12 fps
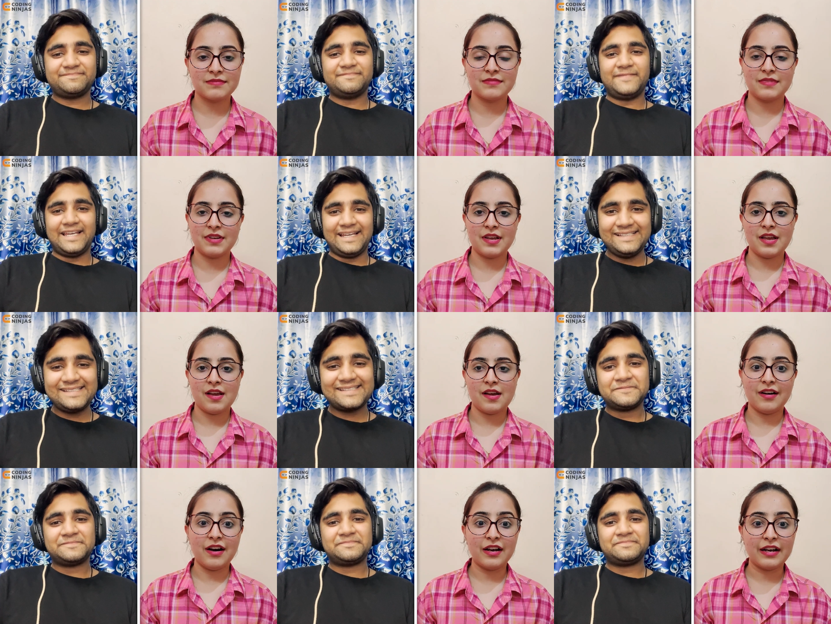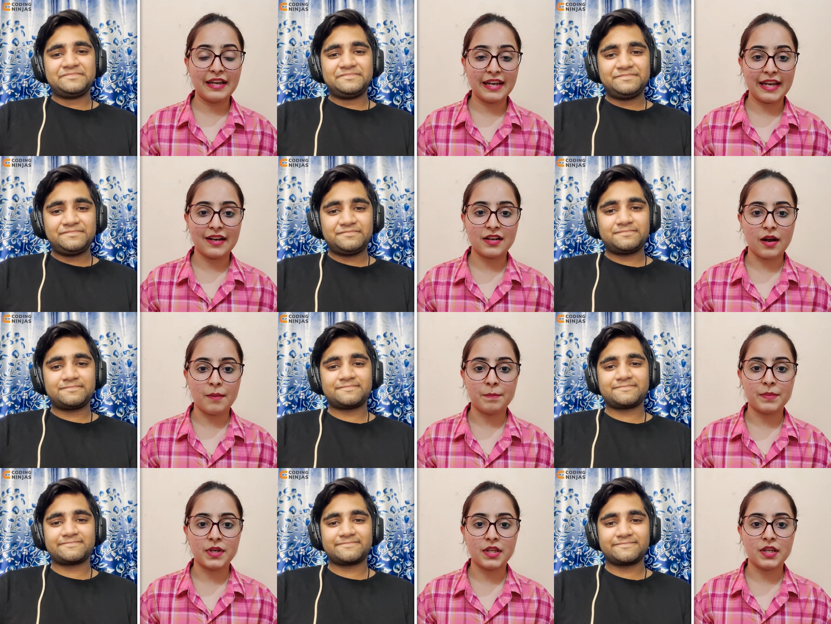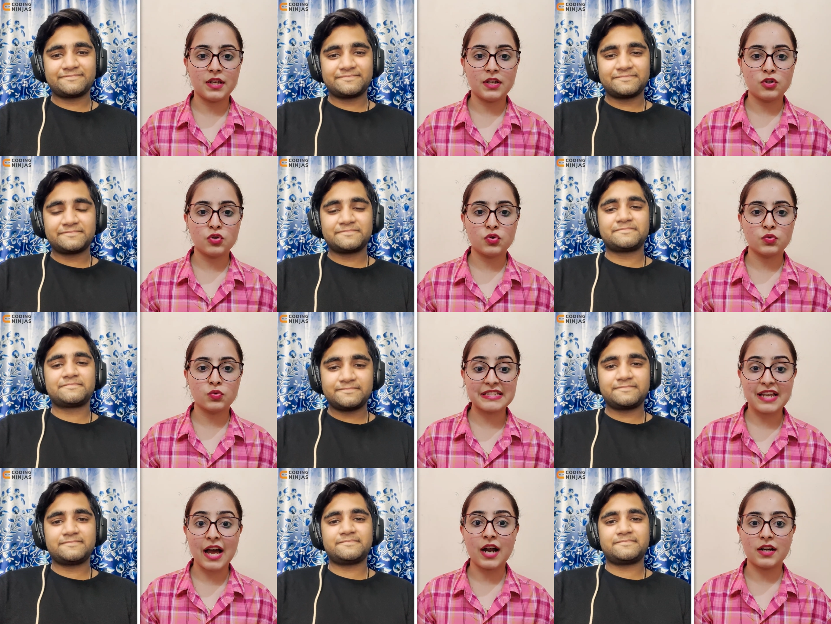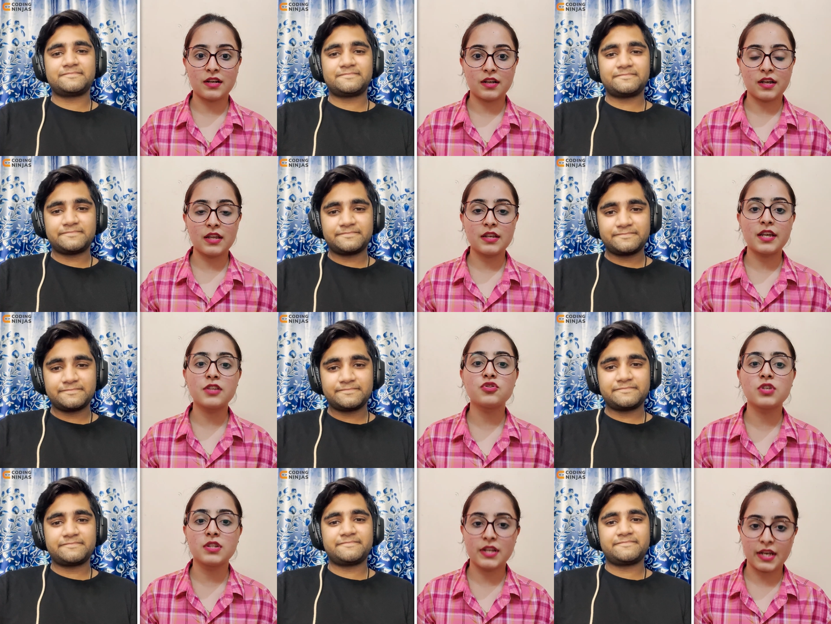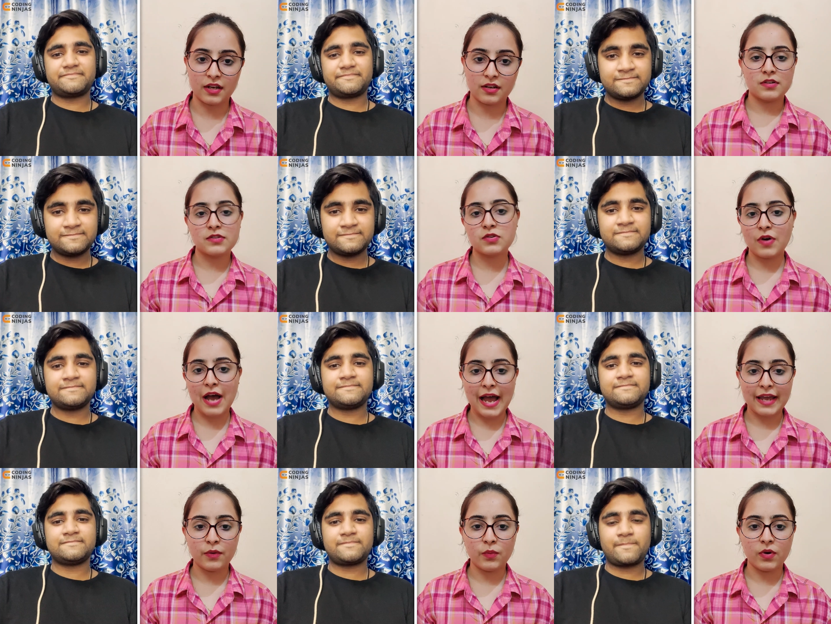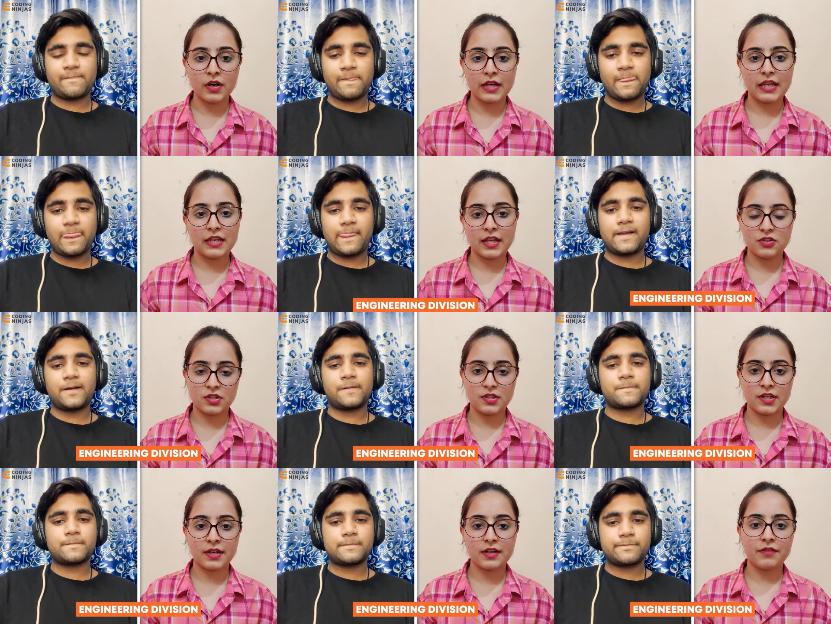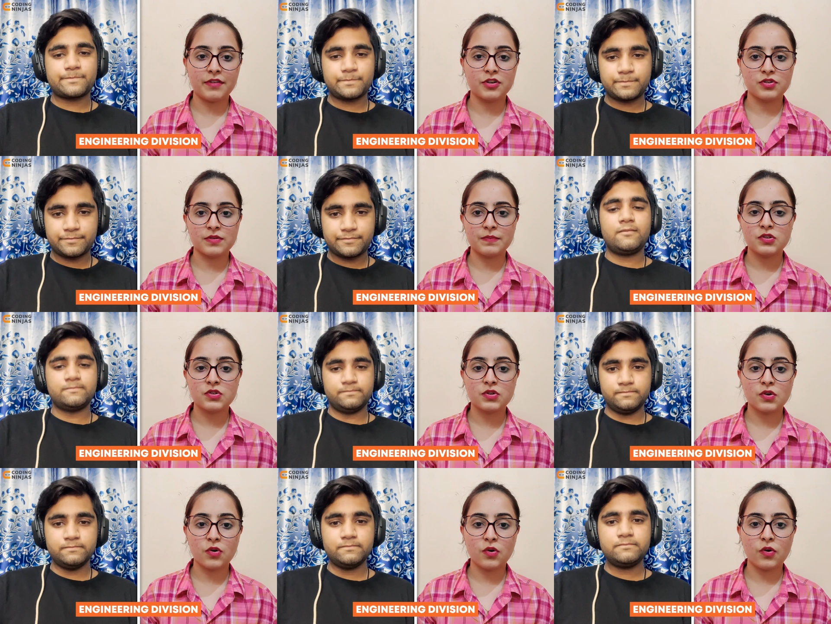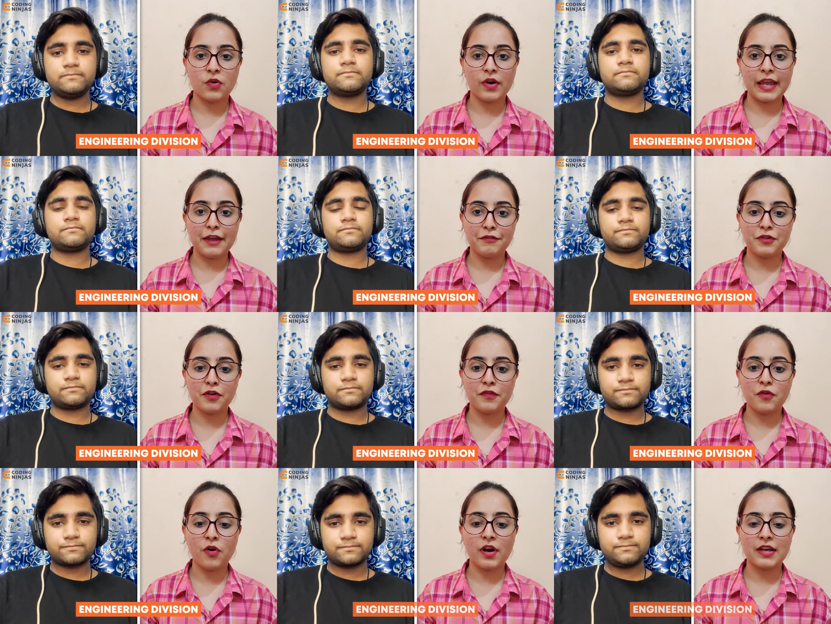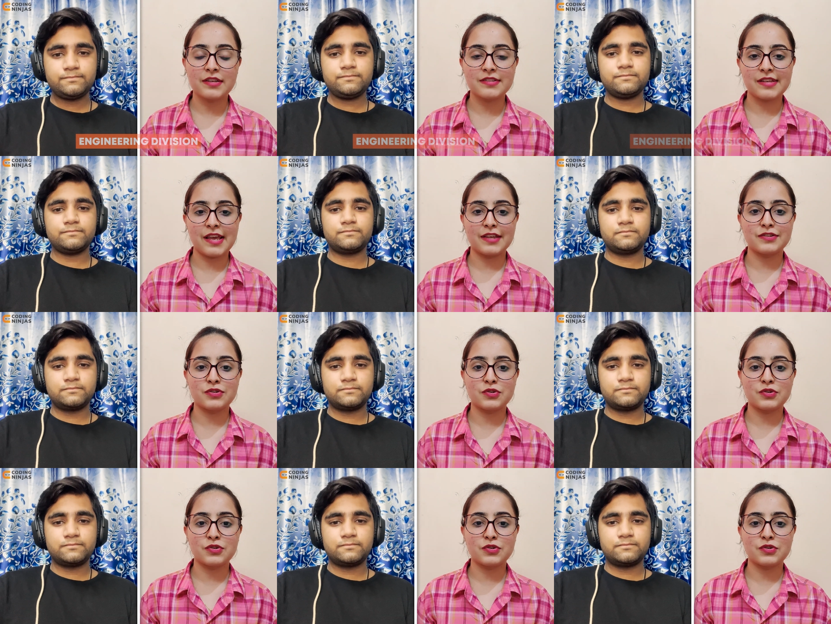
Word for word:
Speaker 1: Nice. A great company to start in engineering. So I work in engineering division. Mm-hmm. So if your focus is